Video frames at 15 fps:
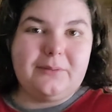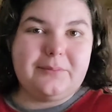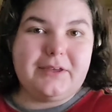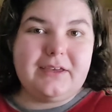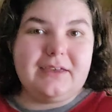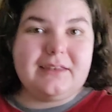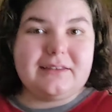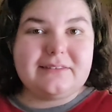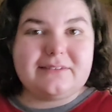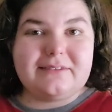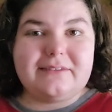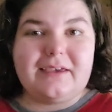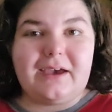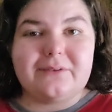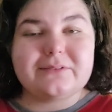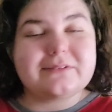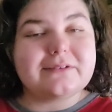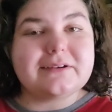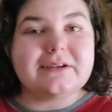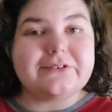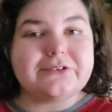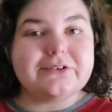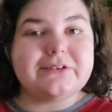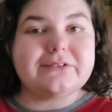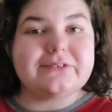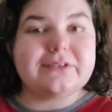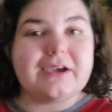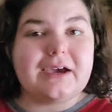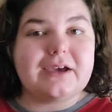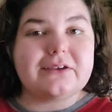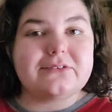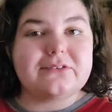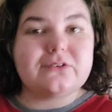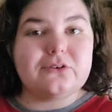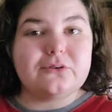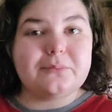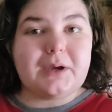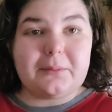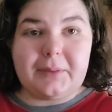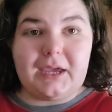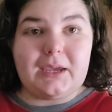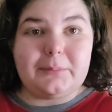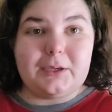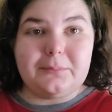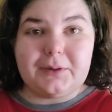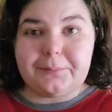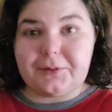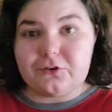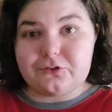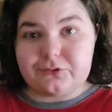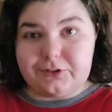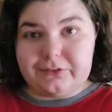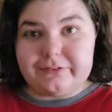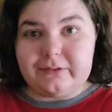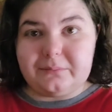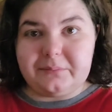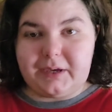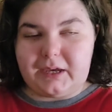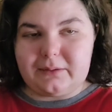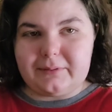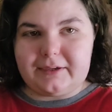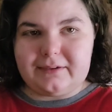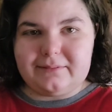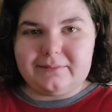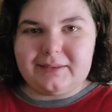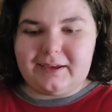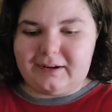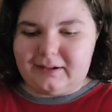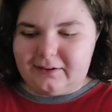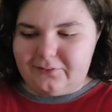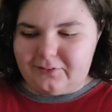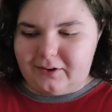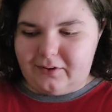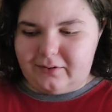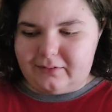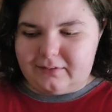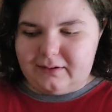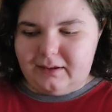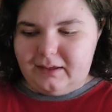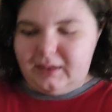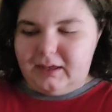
But I was going to introduce you guys to my baby, my most recent baby that I've gotten.